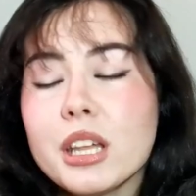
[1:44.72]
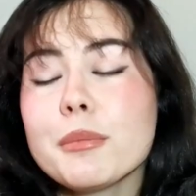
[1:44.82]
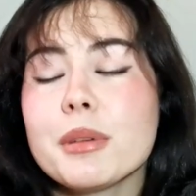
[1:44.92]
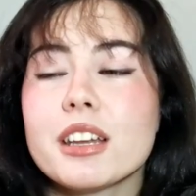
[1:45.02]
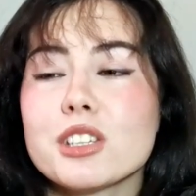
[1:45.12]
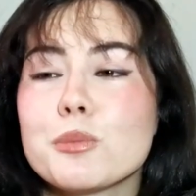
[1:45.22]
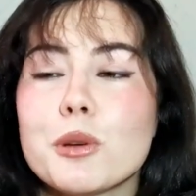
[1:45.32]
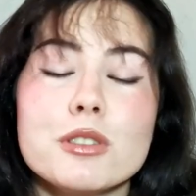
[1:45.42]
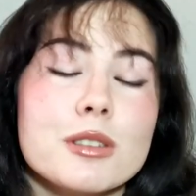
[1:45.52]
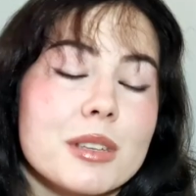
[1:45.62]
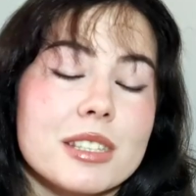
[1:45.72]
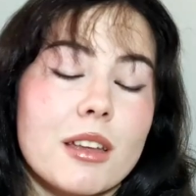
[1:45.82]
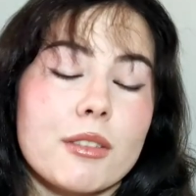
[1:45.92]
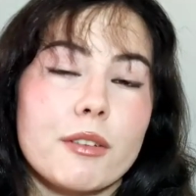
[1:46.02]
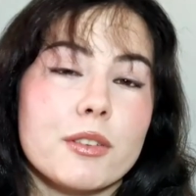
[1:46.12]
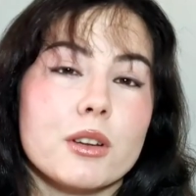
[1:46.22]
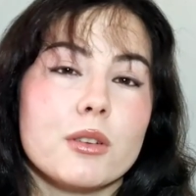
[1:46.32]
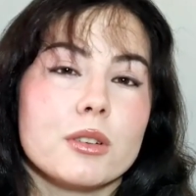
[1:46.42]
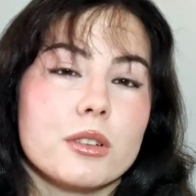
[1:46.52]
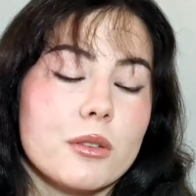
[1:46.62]
But I mean, I suppose the Miss South
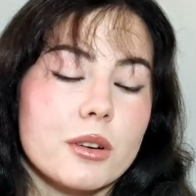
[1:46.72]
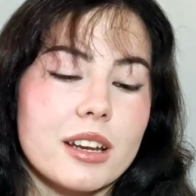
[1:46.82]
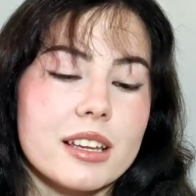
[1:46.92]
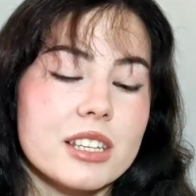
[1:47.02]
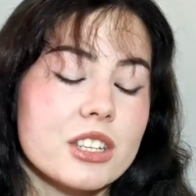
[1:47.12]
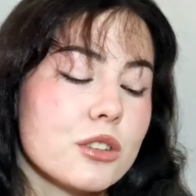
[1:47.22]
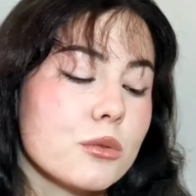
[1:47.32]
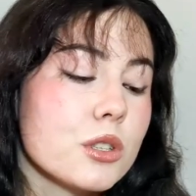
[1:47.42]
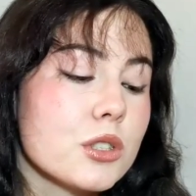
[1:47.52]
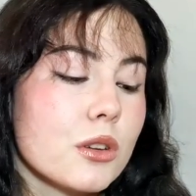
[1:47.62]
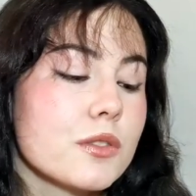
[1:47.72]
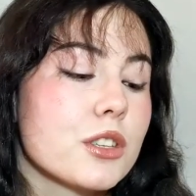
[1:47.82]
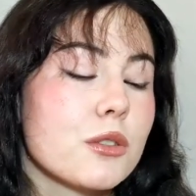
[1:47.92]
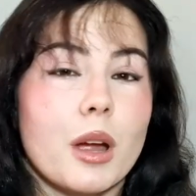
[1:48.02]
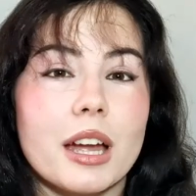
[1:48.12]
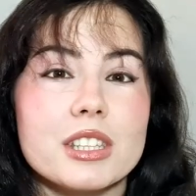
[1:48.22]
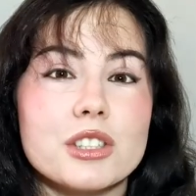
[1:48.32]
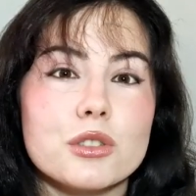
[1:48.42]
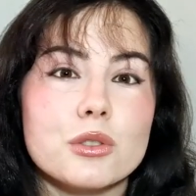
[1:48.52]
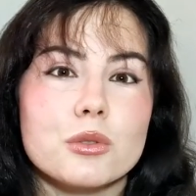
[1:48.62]
Africa organization reserves the right
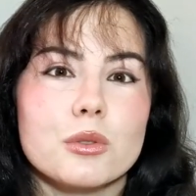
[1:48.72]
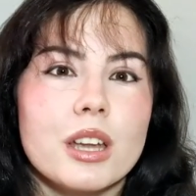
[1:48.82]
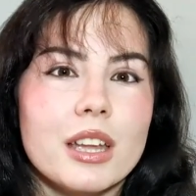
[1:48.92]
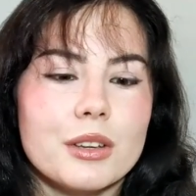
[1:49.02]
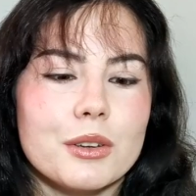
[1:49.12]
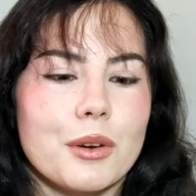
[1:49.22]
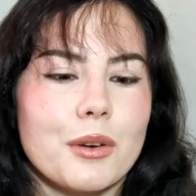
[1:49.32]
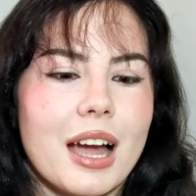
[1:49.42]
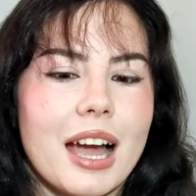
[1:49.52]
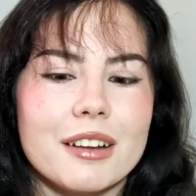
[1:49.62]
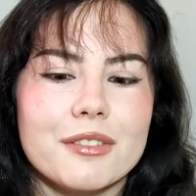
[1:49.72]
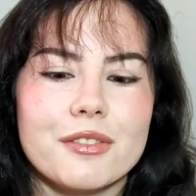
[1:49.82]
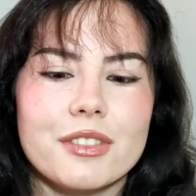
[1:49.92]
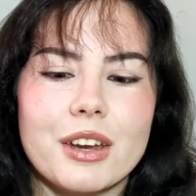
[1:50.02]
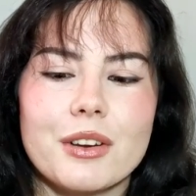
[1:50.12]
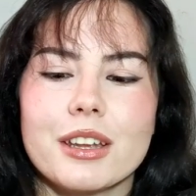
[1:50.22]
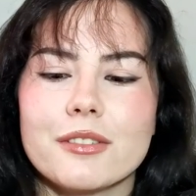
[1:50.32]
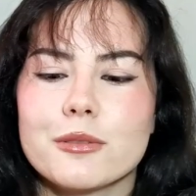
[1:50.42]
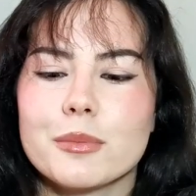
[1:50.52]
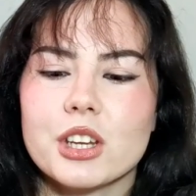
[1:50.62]
to, you know, have their
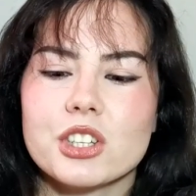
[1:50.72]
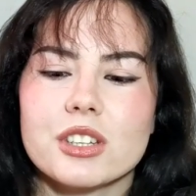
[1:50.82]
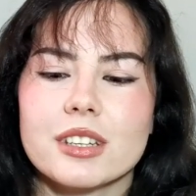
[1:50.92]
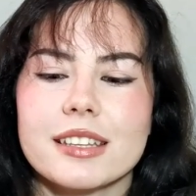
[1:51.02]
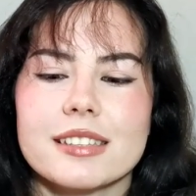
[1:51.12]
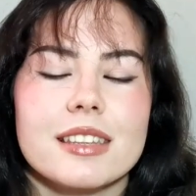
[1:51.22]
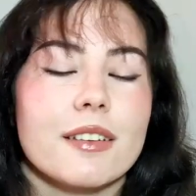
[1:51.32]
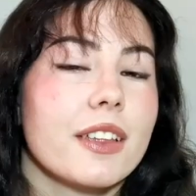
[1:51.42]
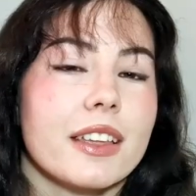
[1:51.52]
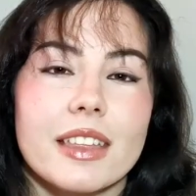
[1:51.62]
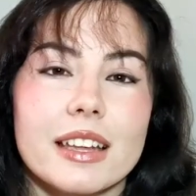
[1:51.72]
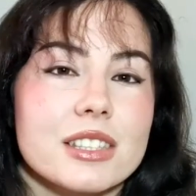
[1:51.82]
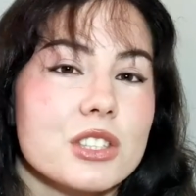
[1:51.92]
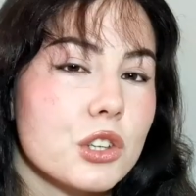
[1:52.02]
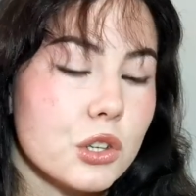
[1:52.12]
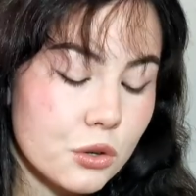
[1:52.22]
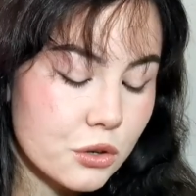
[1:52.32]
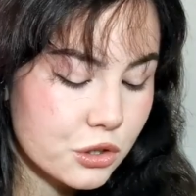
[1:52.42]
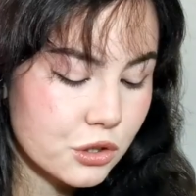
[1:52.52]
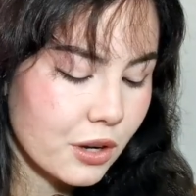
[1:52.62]
information and stuff like that
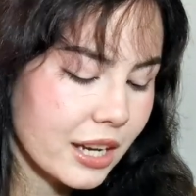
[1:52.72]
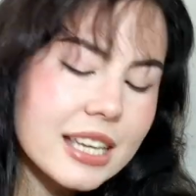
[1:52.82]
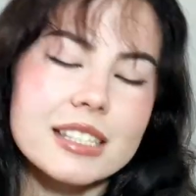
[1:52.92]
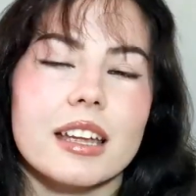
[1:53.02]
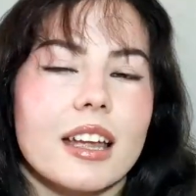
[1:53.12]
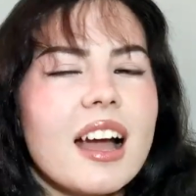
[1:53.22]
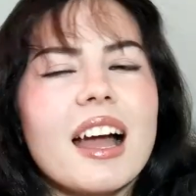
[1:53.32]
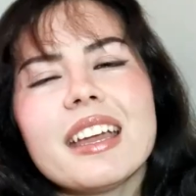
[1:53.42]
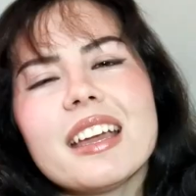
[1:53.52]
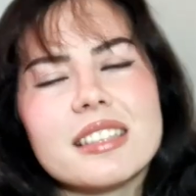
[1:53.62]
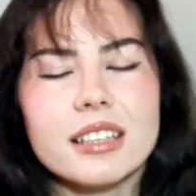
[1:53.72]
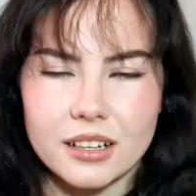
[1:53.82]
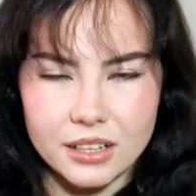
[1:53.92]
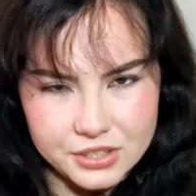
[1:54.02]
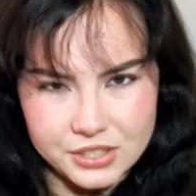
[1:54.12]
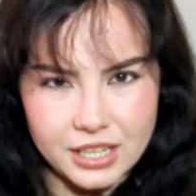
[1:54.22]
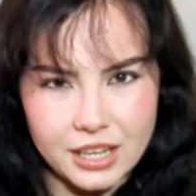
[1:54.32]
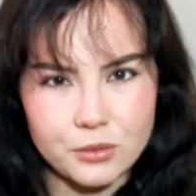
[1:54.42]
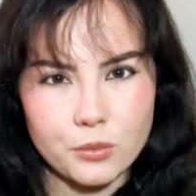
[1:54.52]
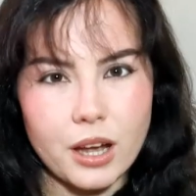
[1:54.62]
secure. So I guess I can
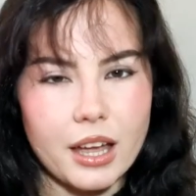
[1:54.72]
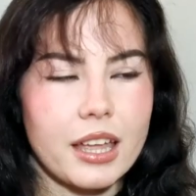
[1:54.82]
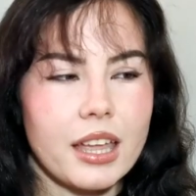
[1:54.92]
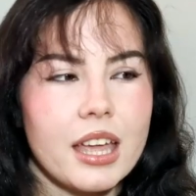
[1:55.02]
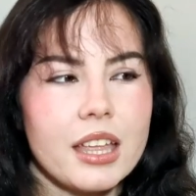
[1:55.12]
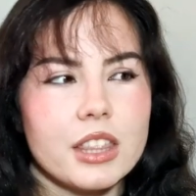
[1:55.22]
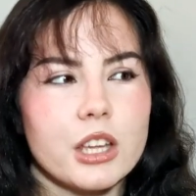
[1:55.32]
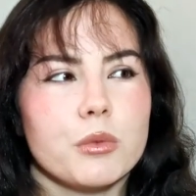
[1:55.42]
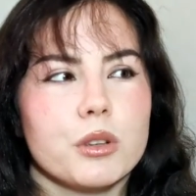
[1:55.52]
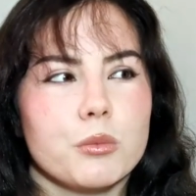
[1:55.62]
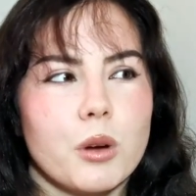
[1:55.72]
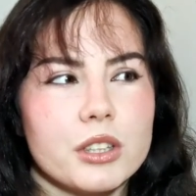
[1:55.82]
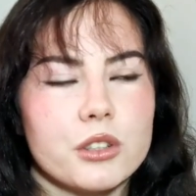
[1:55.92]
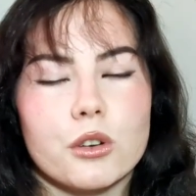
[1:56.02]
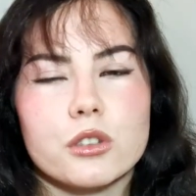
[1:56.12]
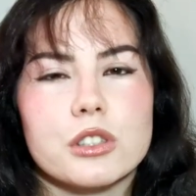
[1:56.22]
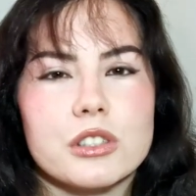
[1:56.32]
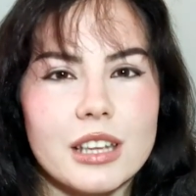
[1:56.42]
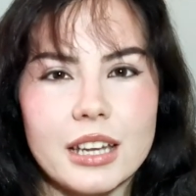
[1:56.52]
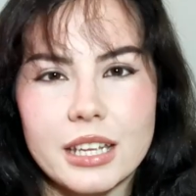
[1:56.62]
understand why they would want girls to
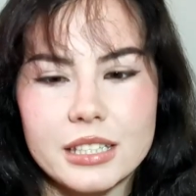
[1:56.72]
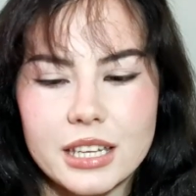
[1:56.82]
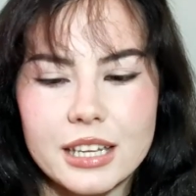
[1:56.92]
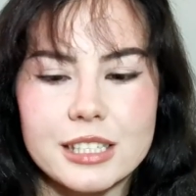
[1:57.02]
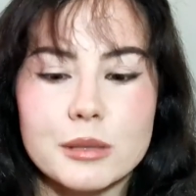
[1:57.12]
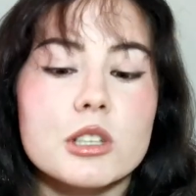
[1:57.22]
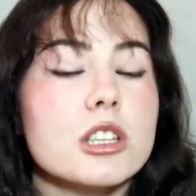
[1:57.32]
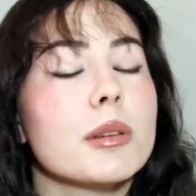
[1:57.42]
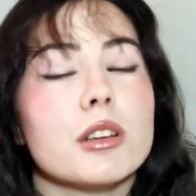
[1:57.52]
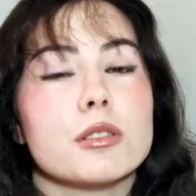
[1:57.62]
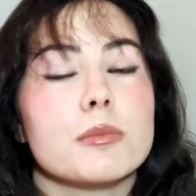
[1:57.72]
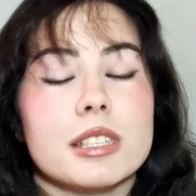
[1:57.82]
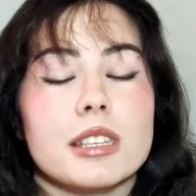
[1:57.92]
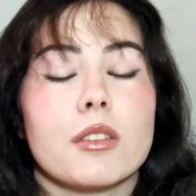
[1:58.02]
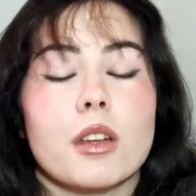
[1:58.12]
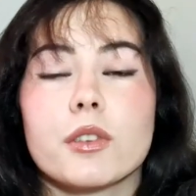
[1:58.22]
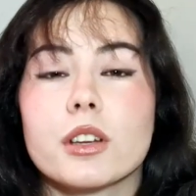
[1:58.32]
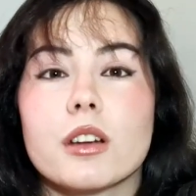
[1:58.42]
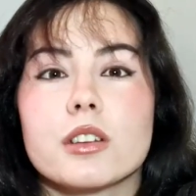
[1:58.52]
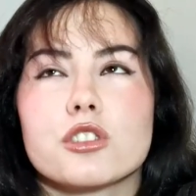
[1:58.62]
sign NDAs, especially because Miss South
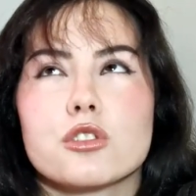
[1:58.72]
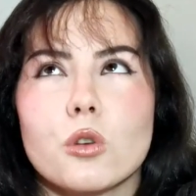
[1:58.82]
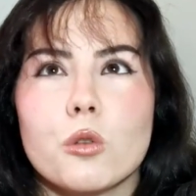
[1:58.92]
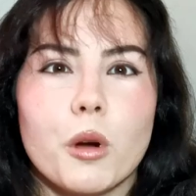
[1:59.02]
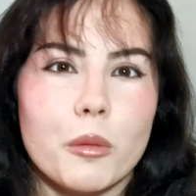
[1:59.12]
Africa is so